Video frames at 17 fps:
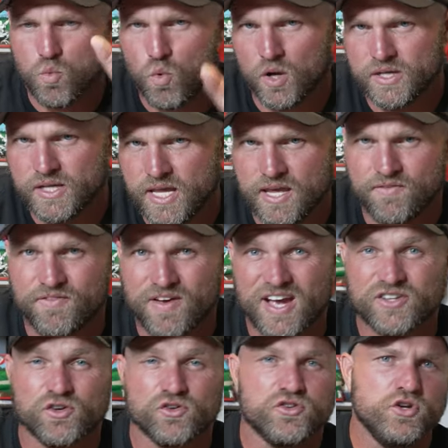one key
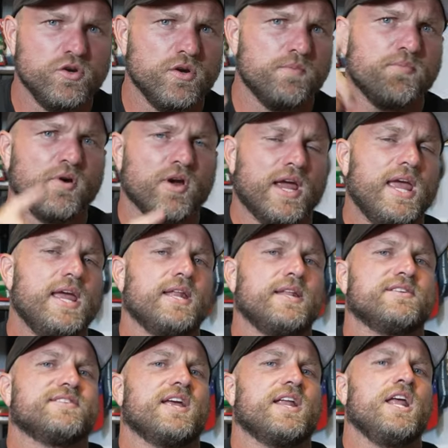factor too to bring in
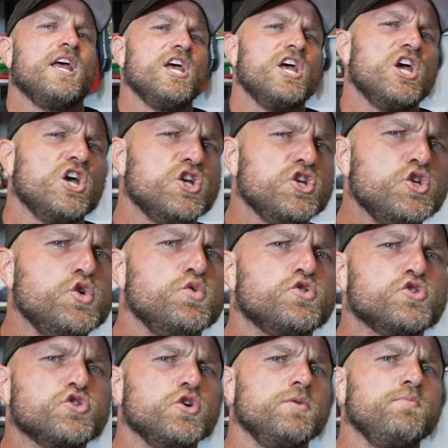is that you
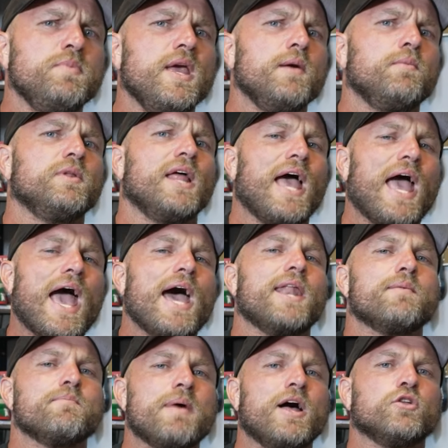should be able to add
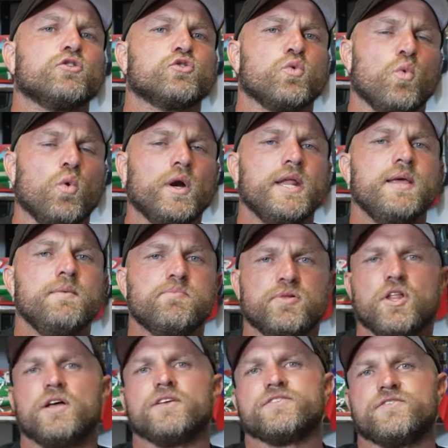about twenty
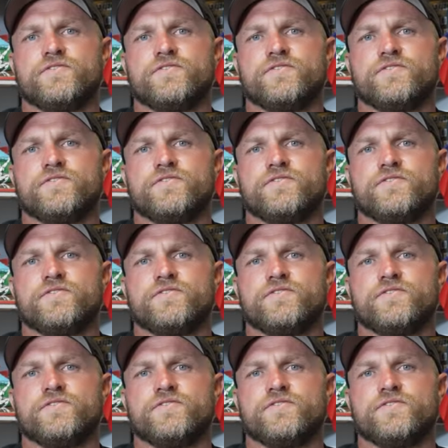plus